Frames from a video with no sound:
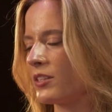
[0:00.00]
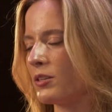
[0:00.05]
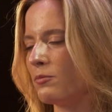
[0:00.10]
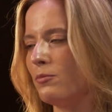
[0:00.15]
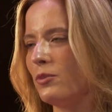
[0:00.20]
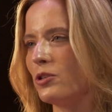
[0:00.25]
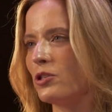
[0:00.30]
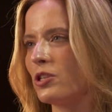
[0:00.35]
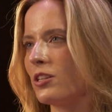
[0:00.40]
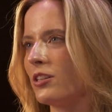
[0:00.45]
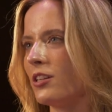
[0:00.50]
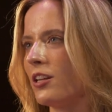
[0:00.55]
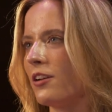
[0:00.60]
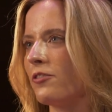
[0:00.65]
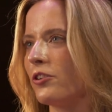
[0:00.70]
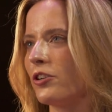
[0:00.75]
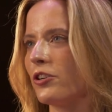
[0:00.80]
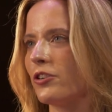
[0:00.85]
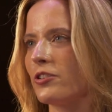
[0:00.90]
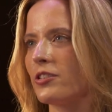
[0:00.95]
music
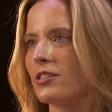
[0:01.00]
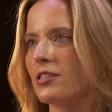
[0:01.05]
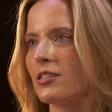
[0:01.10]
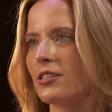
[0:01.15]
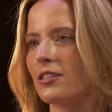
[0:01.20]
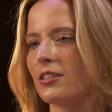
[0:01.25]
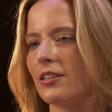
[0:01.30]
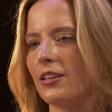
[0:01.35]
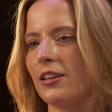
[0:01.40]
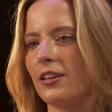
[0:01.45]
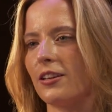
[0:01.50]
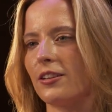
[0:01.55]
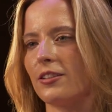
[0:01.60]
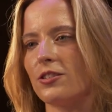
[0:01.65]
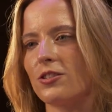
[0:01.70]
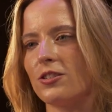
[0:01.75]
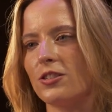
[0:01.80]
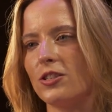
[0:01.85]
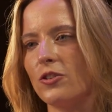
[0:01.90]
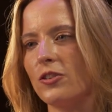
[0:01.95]
lovers and
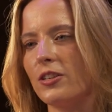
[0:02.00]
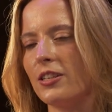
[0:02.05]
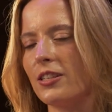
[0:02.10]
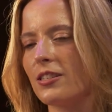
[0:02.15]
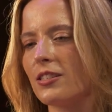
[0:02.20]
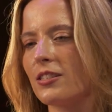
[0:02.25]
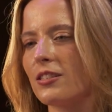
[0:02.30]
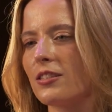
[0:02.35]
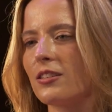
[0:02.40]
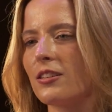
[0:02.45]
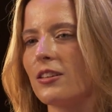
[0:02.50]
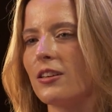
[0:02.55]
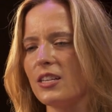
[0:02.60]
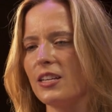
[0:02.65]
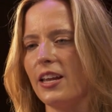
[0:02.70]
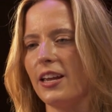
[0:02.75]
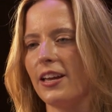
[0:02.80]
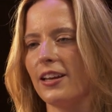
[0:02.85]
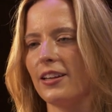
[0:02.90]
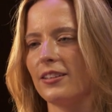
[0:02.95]
students,
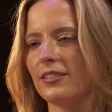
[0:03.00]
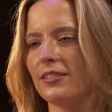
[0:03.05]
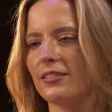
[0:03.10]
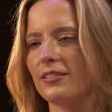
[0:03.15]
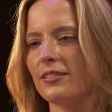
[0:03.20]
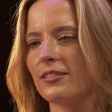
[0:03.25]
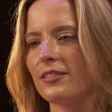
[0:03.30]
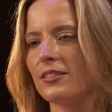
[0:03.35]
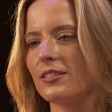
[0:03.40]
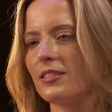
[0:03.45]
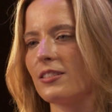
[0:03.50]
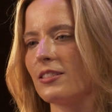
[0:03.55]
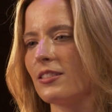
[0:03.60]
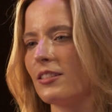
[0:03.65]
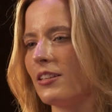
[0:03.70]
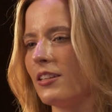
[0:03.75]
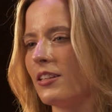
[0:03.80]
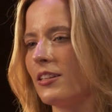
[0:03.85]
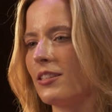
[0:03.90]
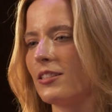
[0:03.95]
and
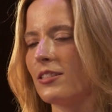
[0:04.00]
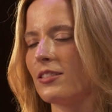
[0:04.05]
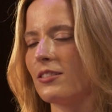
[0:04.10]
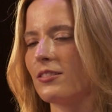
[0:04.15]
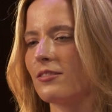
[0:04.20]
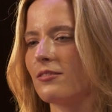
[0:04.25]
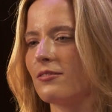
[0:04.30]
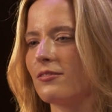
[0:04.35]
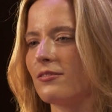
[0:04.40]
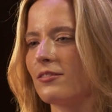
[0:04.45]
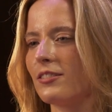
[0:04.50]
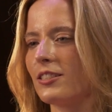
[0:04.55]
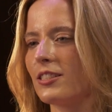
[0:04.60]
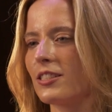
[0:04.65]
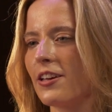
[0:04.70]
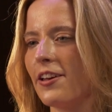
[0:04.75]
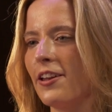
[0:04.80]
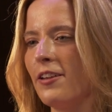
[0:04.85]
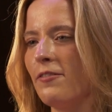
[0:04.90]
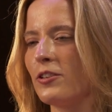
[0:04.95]
it's
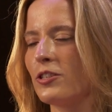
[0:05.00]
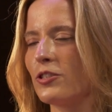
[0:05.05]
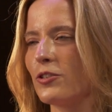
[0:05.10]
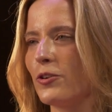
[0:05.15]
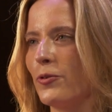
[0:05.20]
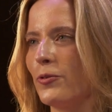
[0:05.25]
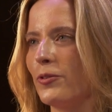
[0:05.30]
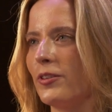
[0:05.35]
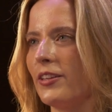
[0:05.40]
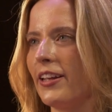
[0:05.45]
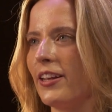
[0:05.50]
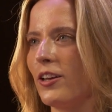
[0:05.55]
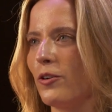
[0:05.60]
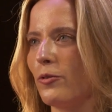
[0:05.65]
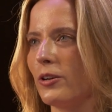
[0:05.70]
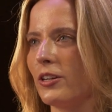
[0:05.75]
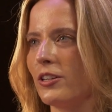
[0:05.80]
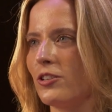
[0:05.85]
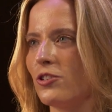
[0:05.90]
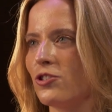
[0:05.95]
kind of its own
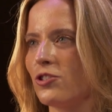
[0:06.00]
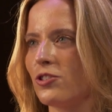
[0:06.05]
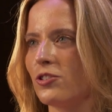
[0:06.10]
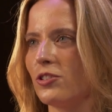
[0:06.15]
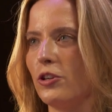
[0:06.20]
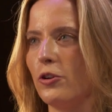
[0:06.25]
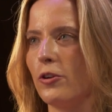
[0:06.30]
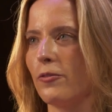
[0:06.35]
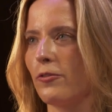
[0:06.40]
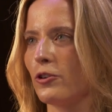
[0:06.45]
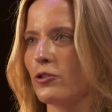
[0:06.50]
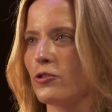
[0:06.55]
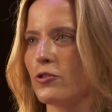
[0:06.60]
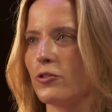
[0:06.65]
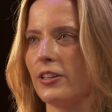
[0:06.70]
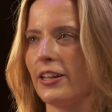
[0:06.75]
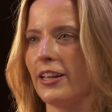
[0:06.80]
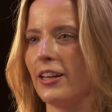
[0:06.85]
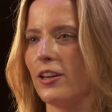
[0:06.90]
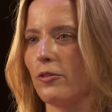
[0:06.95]
language, universal
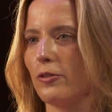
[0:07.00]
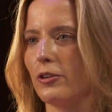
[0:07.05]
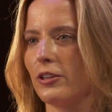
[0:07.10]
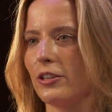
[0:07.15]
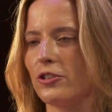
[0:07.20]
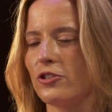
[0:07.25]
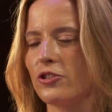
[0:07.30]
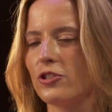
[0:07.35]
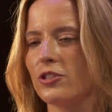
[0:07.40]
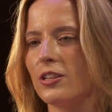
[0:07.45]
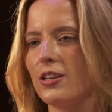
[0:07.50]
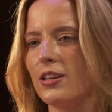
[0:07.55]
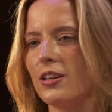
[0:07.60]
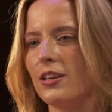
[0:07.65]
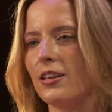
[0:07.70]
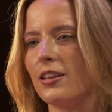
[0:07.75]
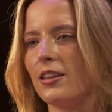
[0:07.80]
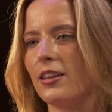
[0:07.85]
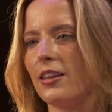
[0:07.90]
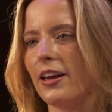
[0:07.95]
language,
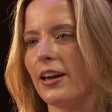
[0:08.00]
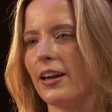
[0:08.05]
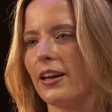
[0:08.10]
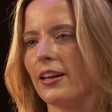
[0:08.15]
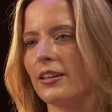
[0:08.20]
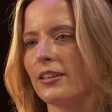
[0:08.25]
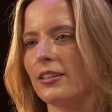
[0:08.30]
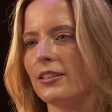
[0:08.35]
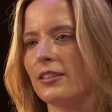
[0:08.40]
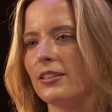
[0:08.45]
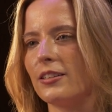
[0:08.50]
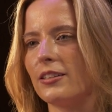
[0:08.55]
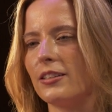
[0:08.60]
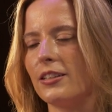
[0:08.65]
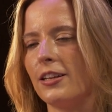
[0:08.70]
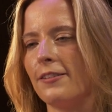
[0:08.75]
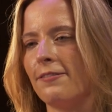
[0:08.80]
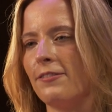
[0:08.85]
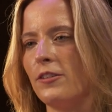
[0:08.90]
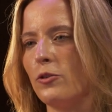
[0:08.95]
that
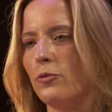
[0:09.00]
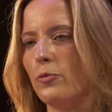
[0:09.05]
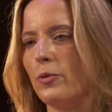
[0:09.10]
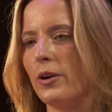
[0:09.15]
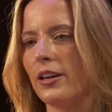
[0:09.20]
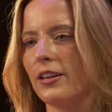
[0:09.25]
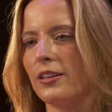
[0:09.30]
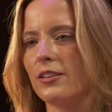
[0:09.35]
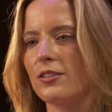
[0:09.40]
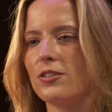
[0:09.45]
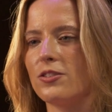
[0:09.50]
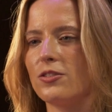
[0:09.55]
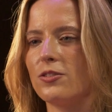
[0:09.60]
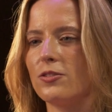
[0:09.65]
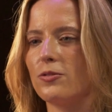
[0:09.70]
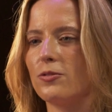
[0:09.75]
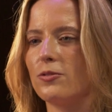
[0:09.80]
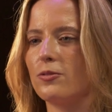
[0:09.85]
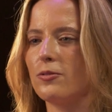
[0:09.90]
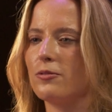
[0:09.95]
if you went
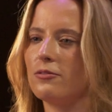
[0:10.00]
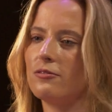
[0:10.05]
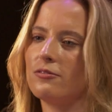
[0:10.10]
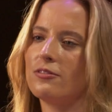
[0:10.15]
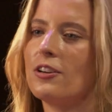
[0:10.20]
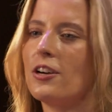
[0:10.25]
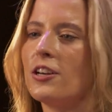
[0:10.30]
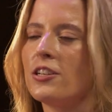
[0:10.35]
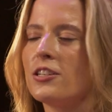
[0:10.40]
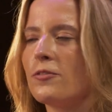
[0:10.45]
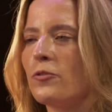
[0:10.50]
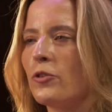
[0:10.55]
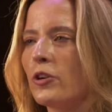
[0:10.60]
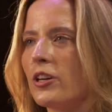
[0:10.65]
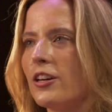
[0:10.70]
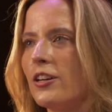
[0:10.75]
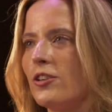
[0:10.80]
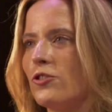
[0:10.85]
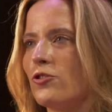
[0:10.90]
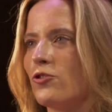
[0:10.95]
to a different
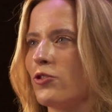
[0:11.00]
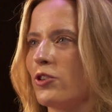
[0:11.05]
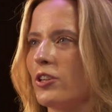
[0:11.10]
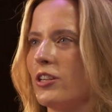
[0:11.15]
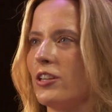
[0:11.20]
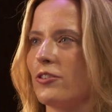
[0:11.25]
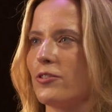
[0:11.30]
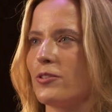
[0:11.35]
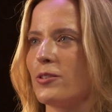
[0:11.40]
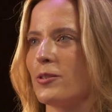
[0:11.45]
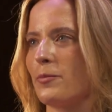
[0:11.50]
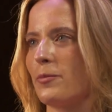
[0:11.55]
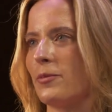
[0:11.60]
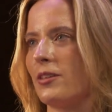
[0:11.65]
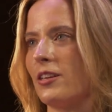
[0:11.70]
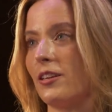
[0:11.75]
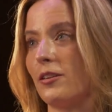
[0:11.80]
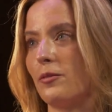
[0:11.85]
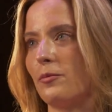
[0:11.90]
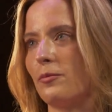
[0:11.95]
country or
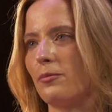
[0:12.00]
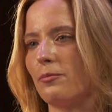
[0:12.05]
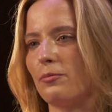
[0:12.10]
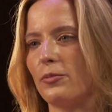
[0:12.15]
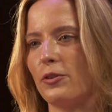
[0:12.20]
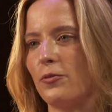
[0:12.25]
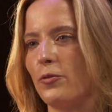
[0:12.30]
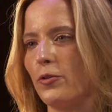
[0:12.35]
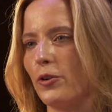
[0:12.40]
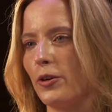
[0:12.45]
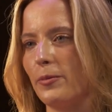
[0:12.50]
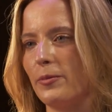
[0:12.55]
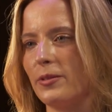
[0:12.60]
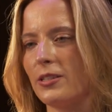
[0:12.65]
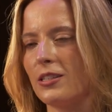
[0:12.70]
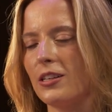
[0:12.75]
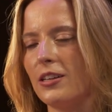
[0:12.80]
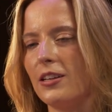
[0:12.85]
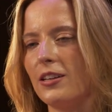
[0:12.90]
something and performed,